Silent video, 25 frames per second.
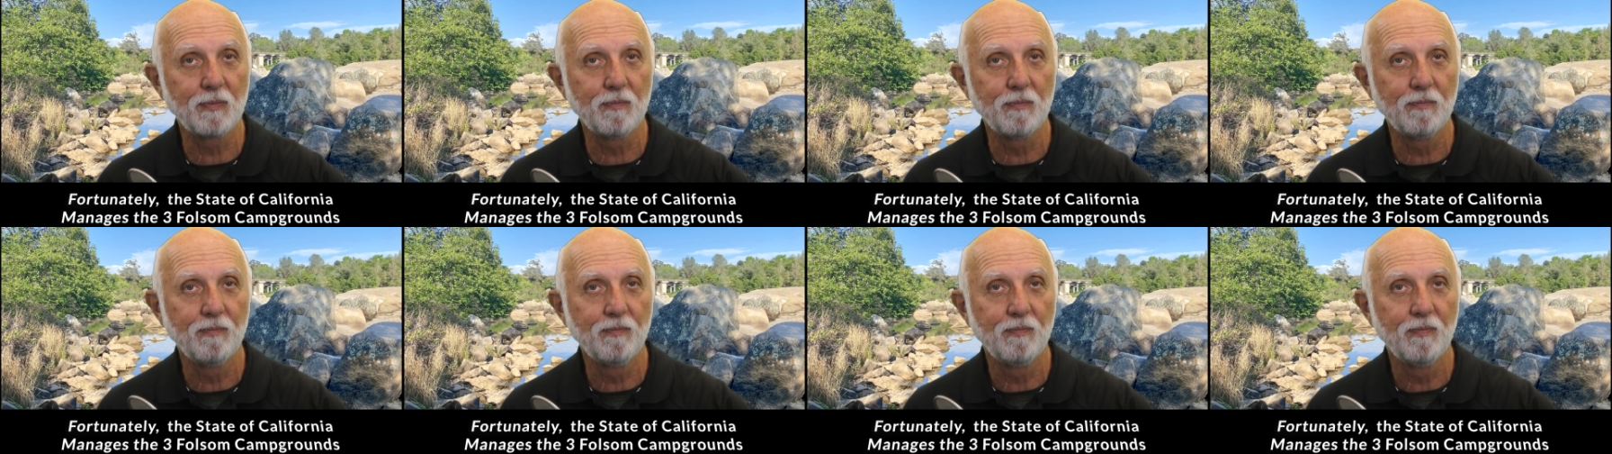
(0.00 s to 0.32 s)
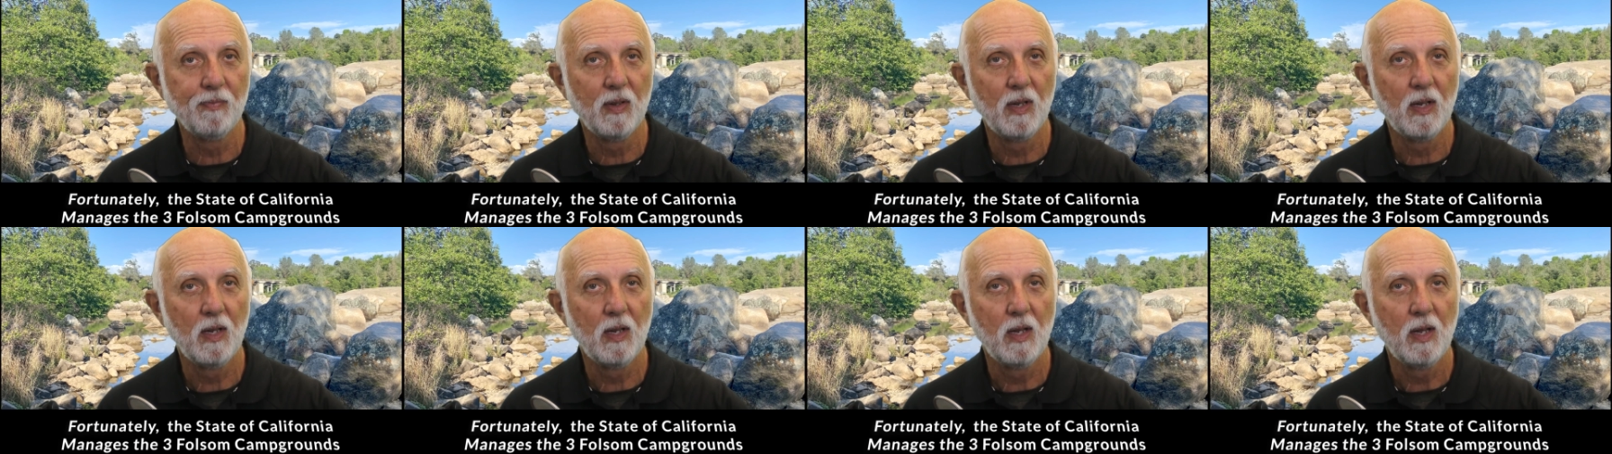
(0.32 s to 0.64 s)

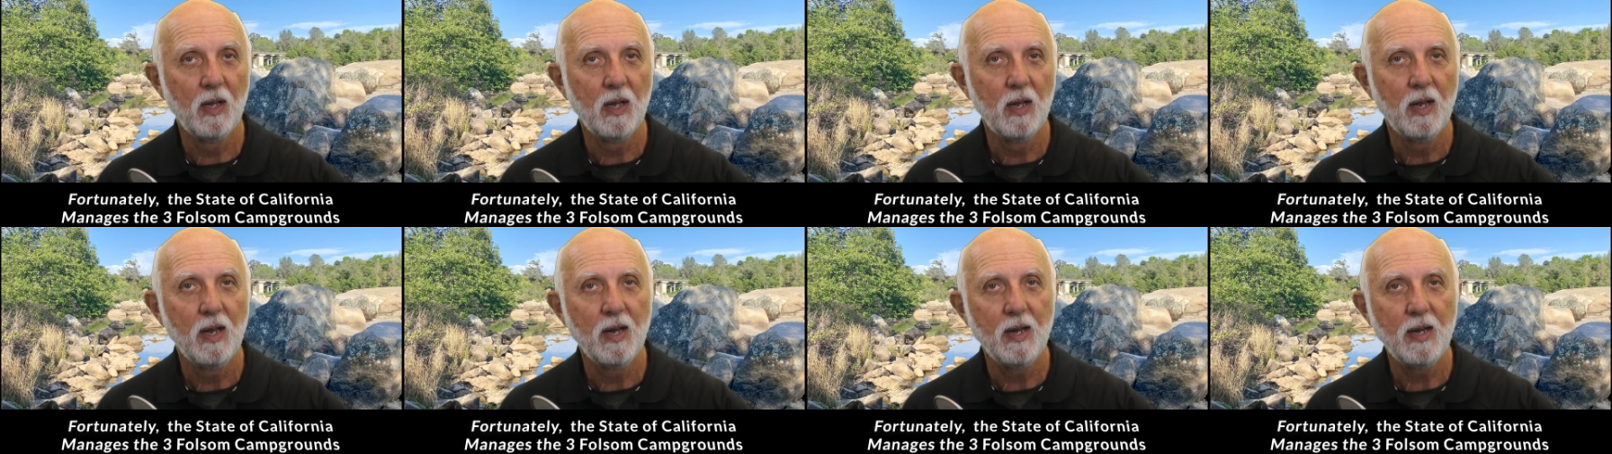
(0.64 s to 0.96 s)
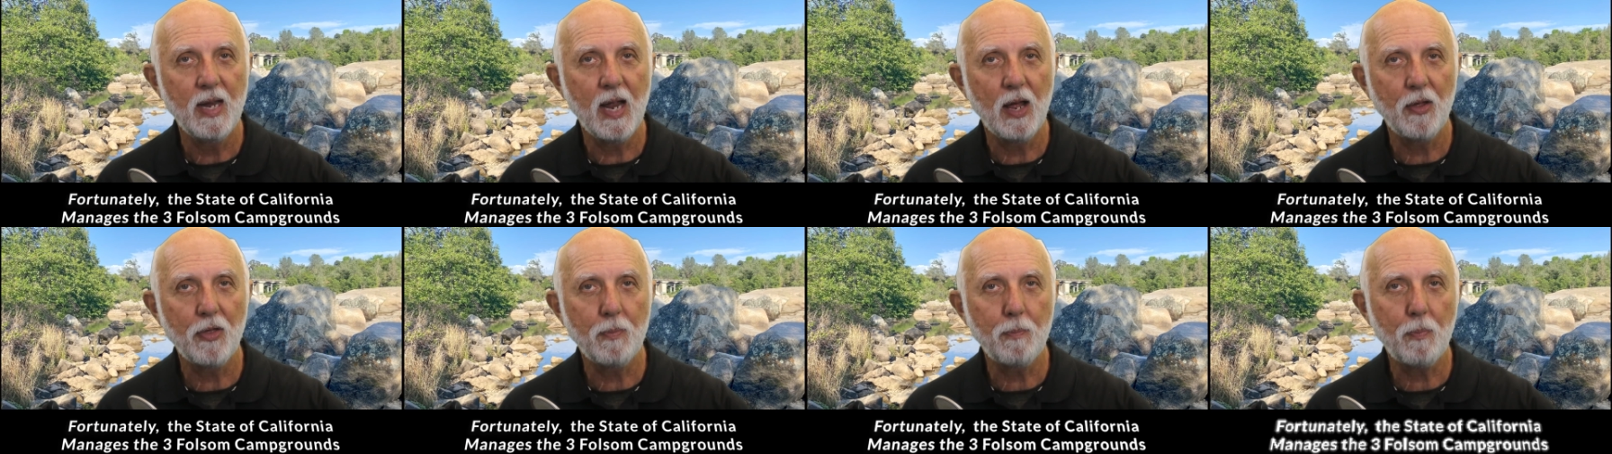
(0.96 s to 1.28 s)

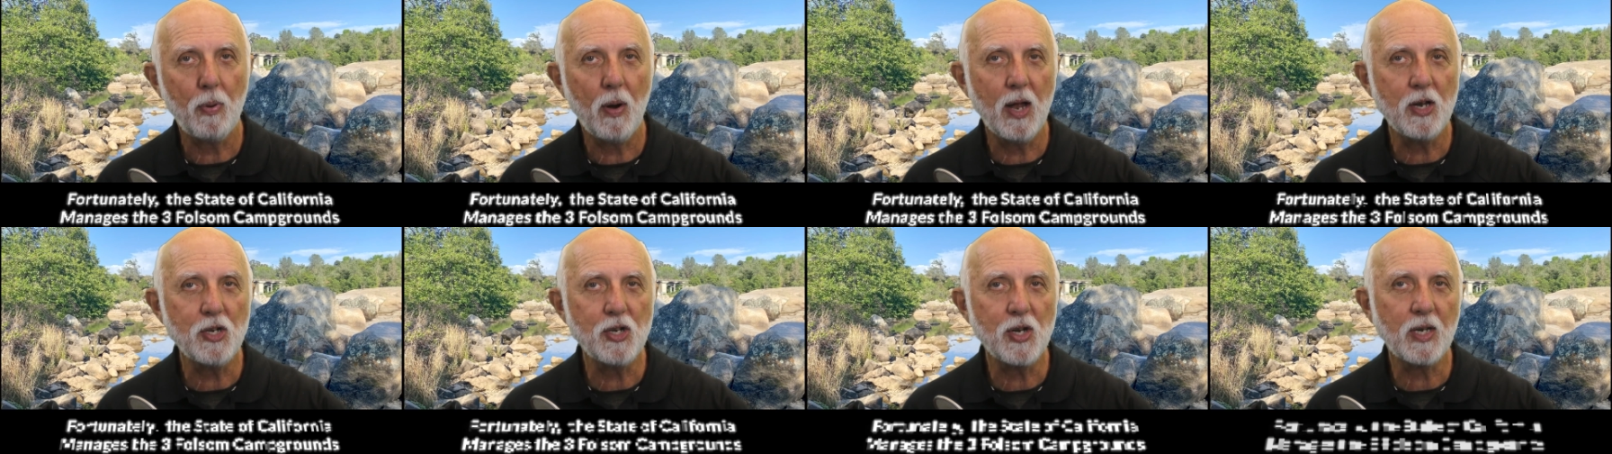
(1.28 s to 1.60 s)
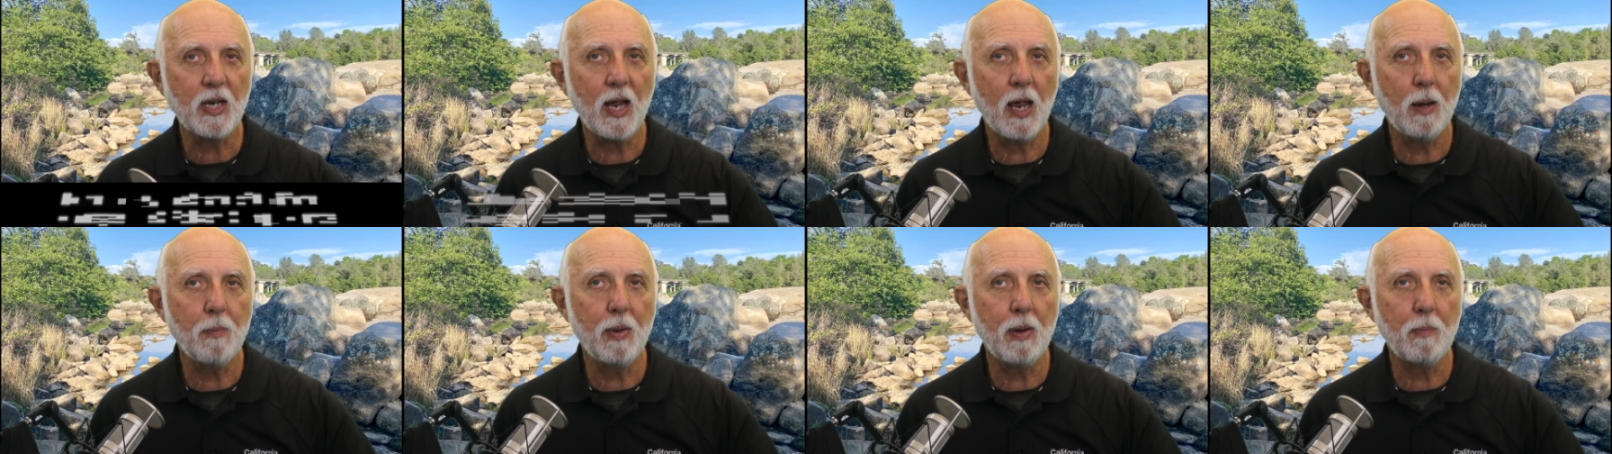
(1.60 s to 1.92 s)
Now, the project
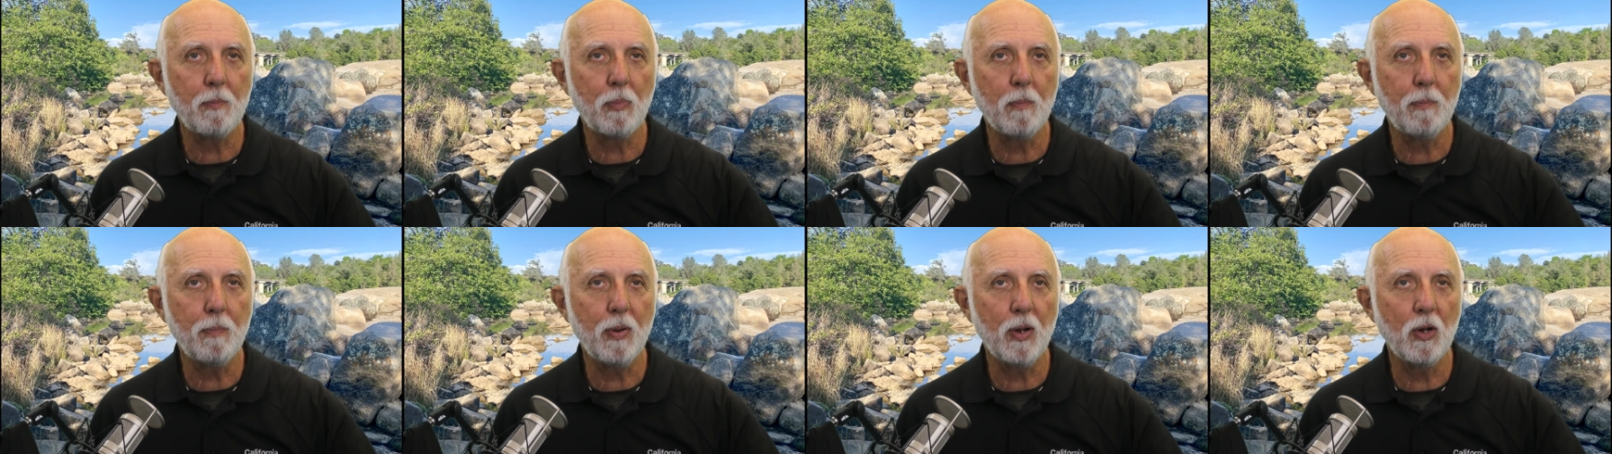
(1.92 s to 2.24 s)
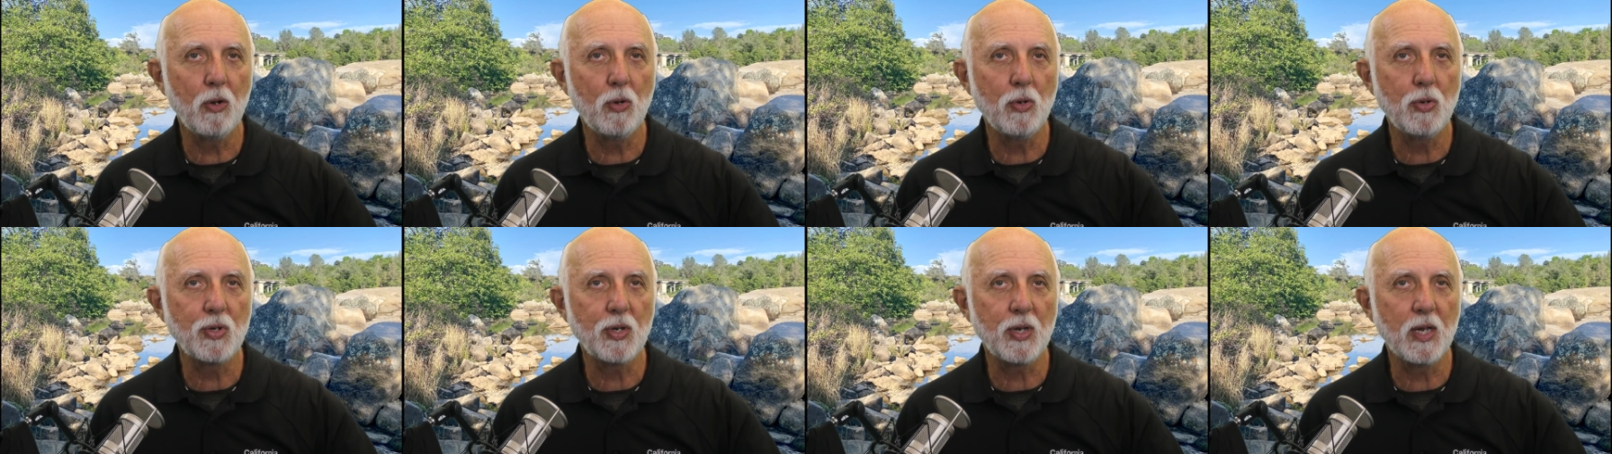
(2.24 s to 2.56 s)
had been
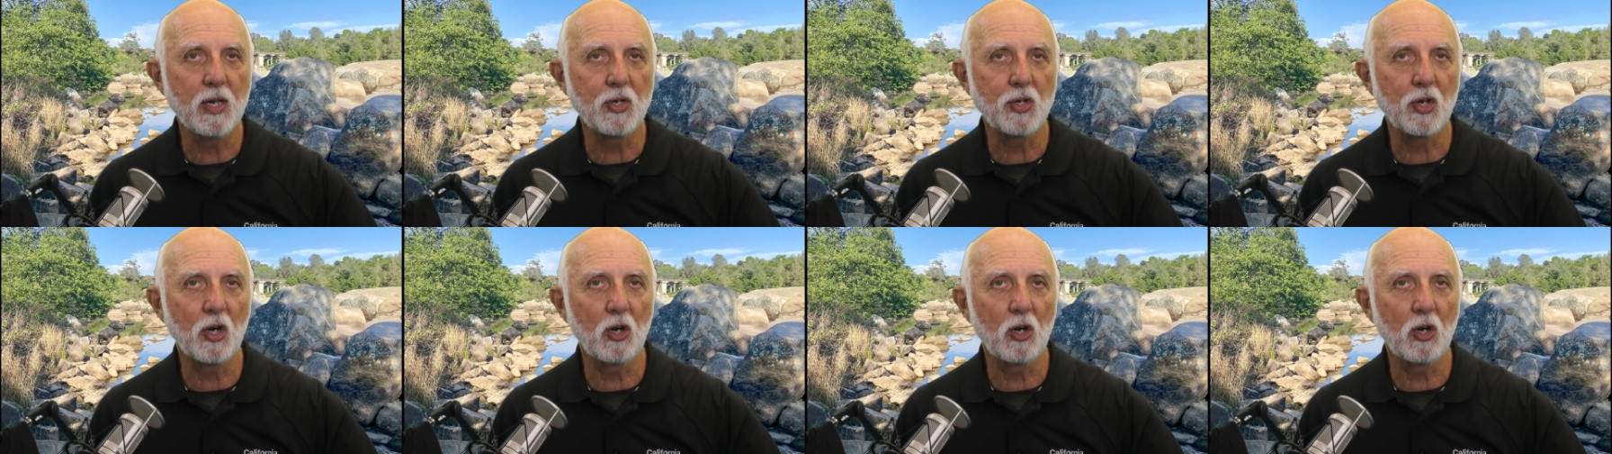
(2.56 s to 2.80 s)
proposed as